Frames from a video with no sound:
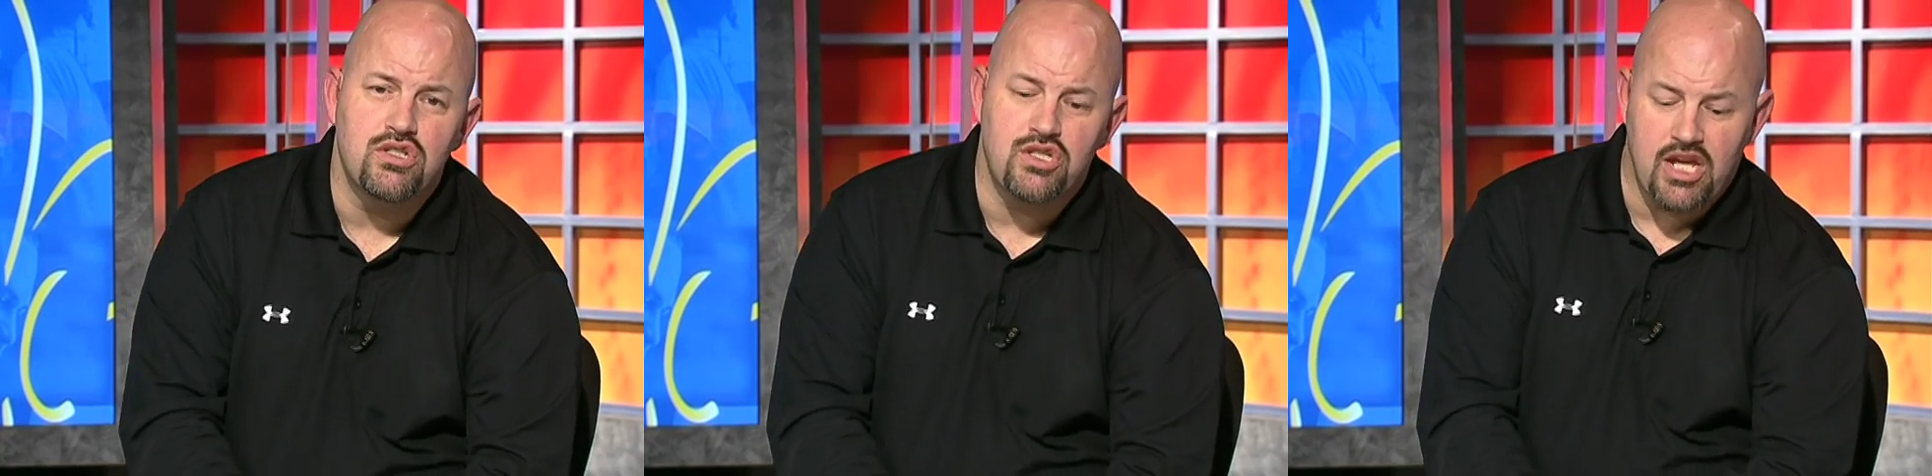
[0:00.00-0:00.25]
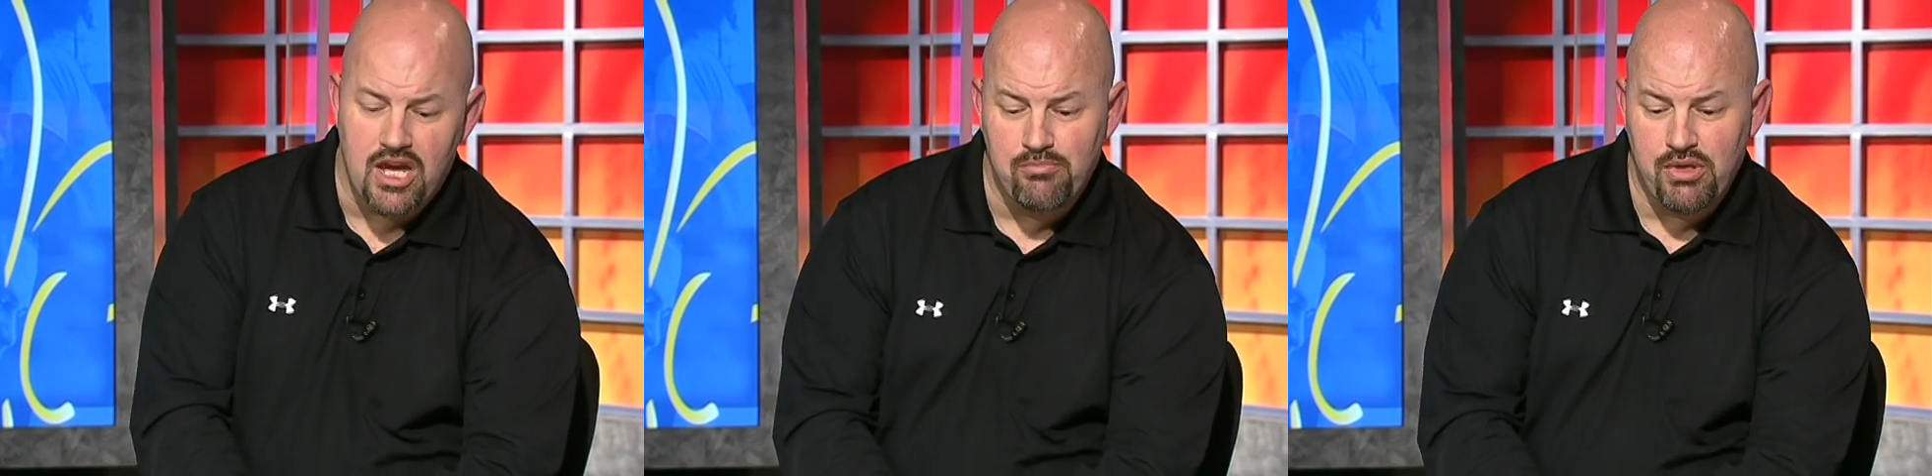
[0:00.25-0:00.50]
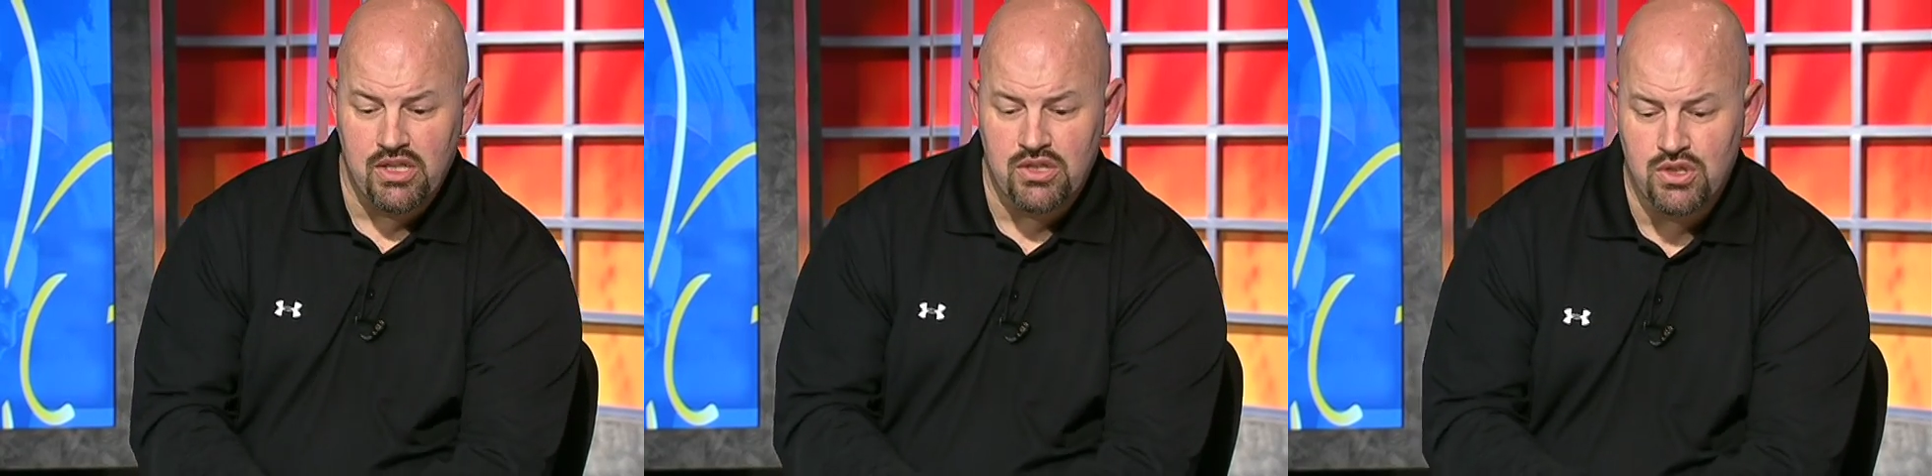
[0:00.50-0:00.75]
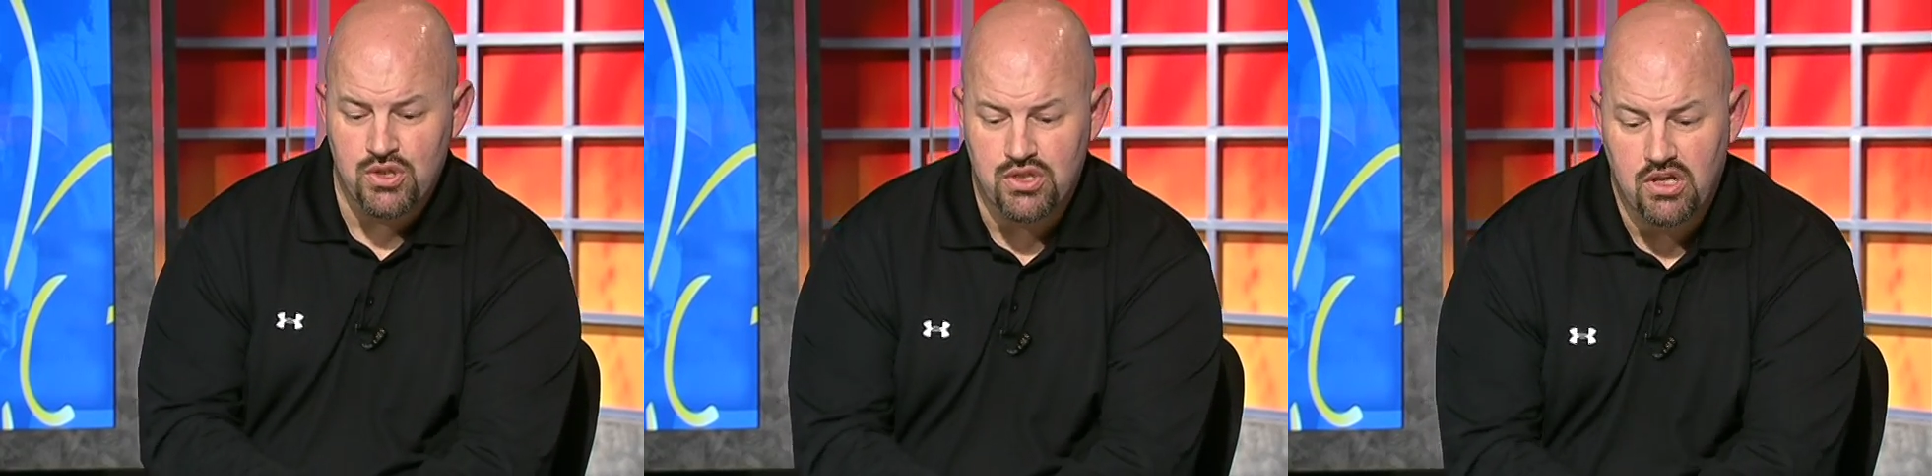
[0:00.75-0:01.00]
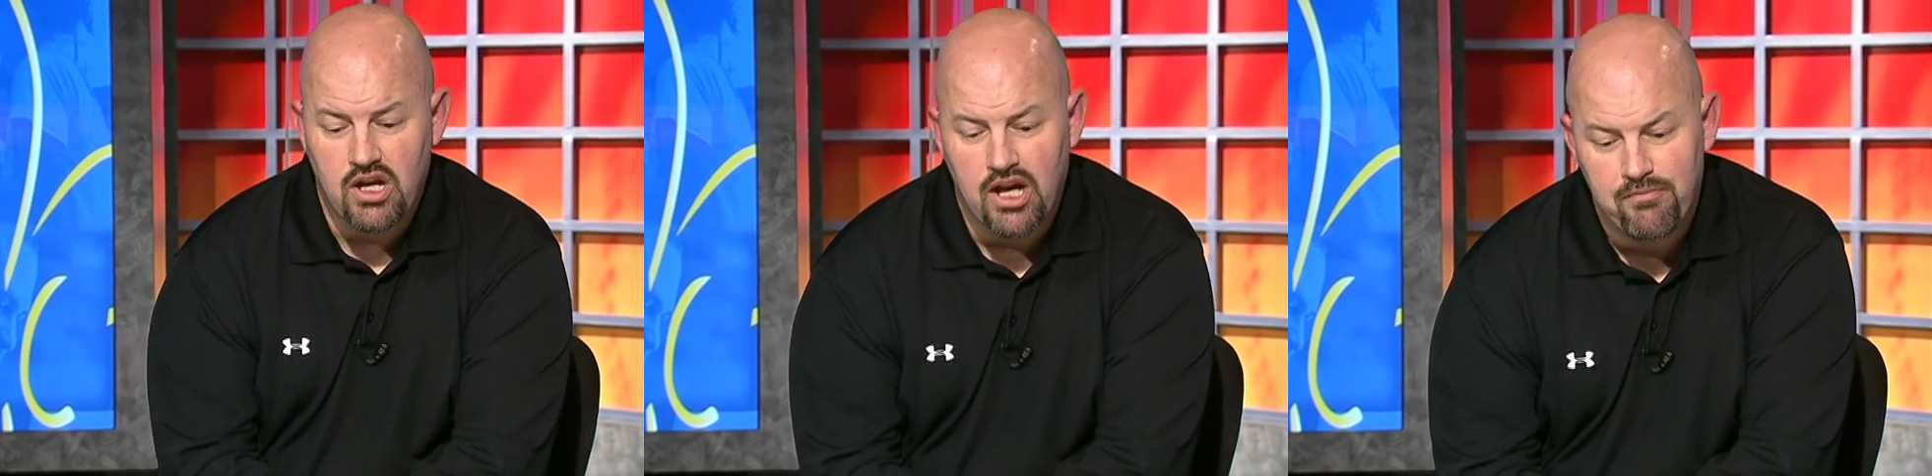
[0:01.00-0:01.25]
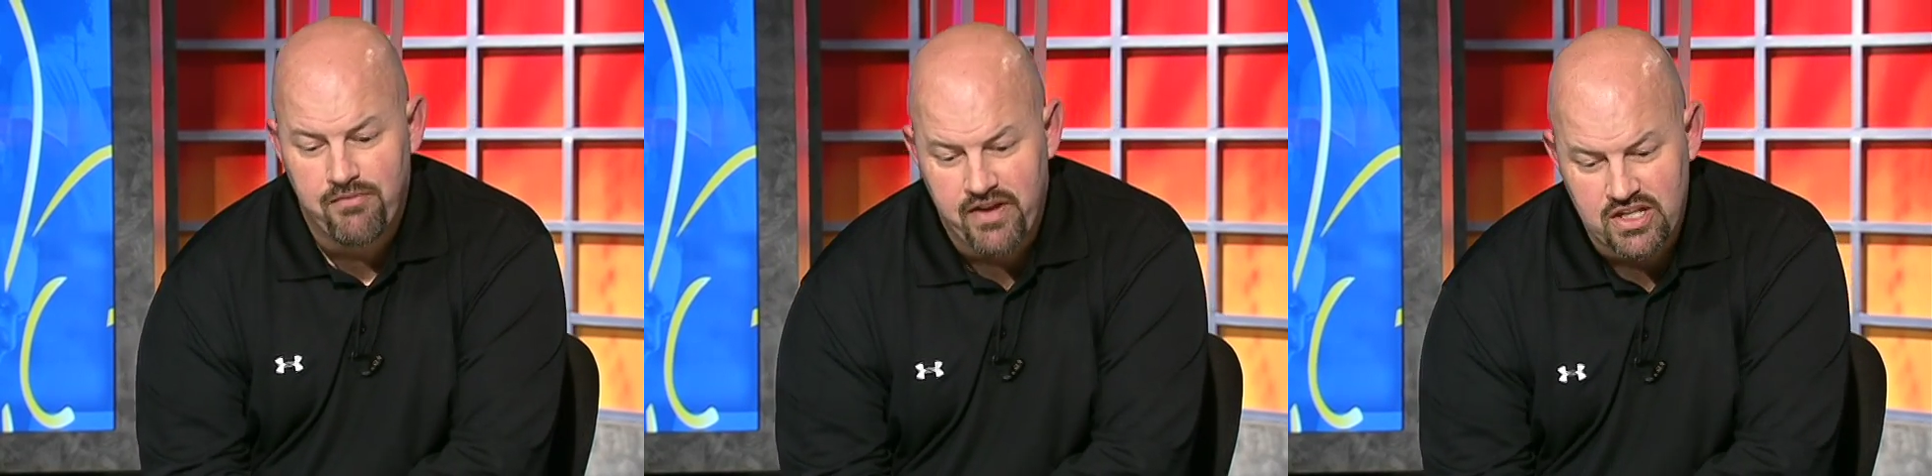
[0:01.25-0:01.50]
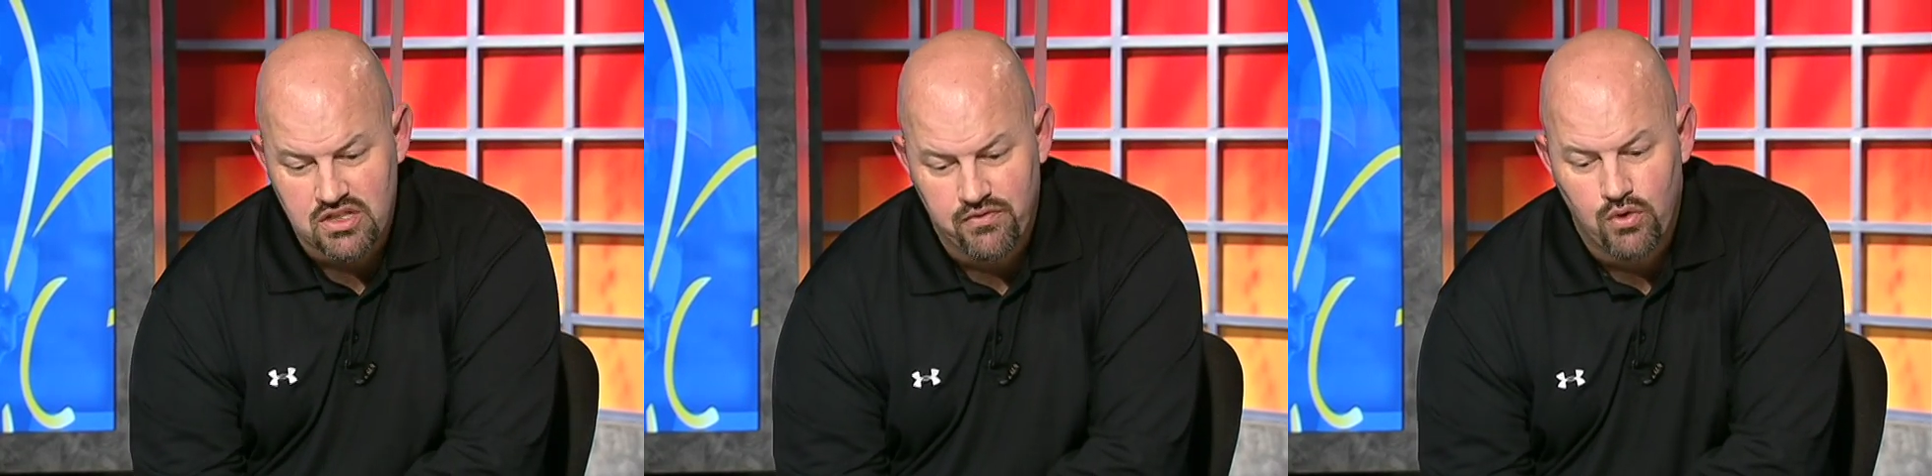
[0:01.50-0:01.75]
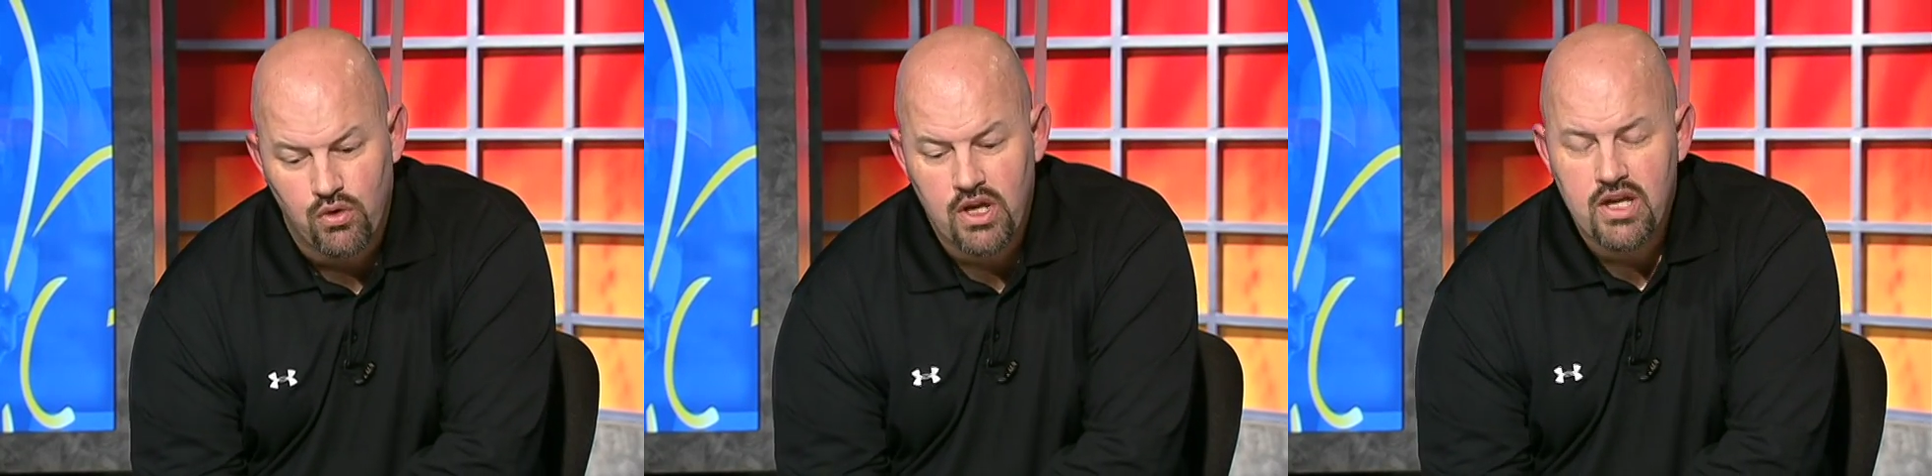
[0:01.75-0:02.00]
Champions Cup
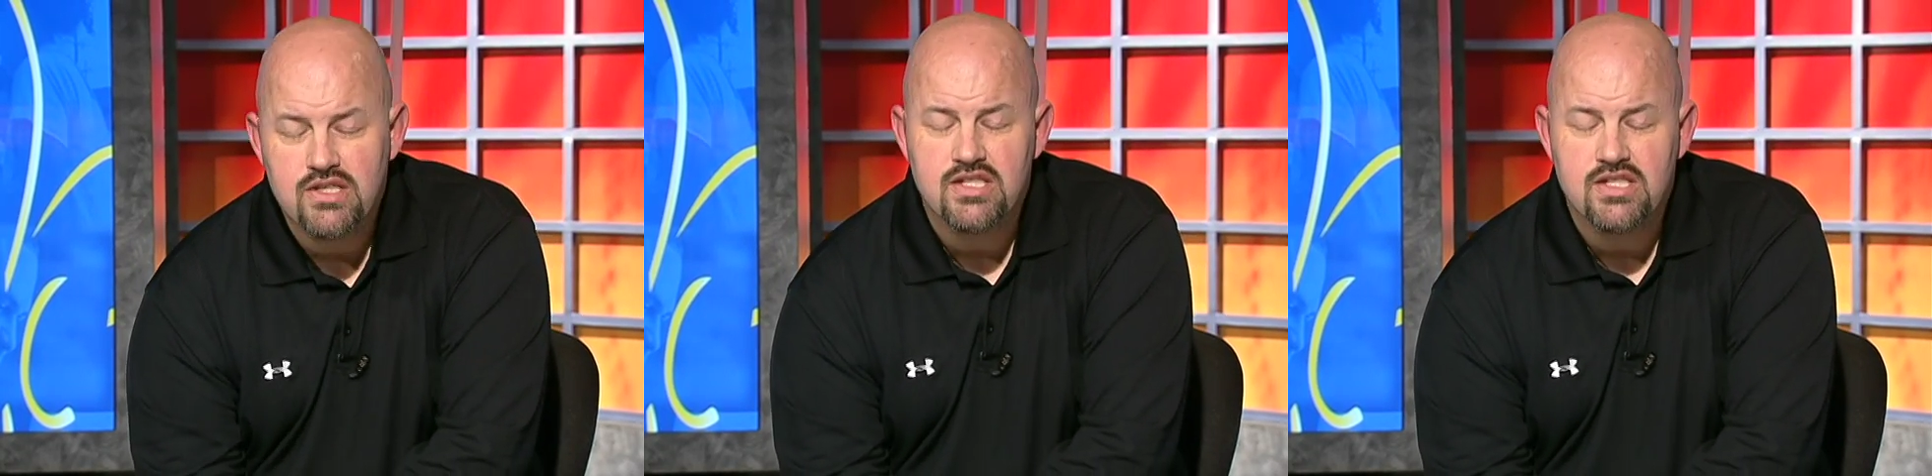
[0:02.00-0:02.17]
Festival,